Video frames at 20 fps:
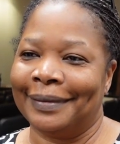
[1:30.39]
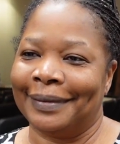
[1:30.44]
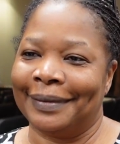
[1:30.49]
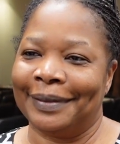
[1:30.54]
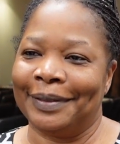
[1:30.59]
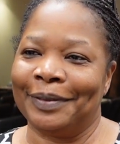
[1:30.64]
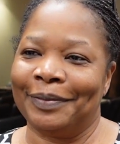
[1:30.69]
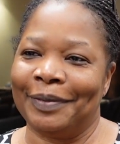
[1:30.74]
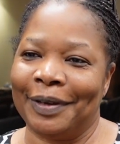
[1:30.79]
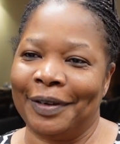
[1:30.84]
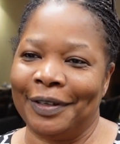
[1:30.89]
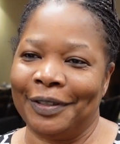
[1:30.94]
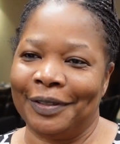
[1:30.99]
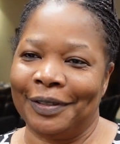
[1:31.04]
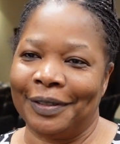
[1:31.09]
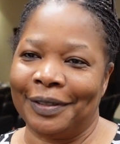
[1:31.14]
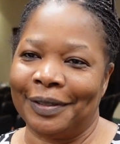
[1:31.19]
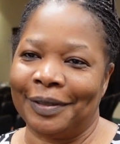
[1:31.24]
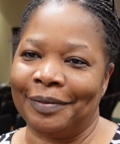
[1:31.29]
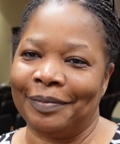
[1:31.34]
Oh
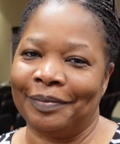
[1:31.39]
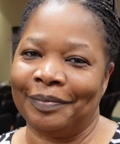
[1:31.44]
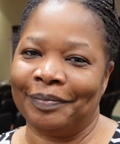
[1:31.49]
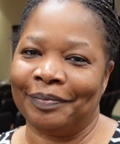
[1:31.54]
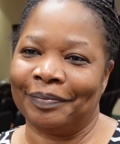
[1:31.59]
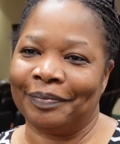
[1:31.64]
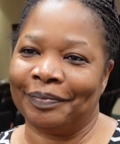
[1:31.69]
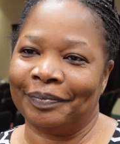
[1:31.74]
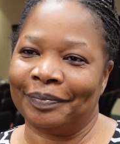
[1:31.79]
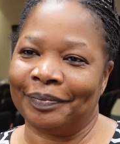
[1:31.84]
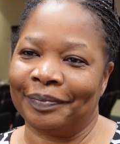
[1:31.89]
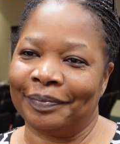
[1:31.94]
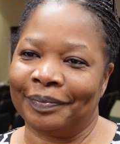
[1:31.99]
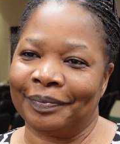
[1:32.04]
yeah, Luciana, we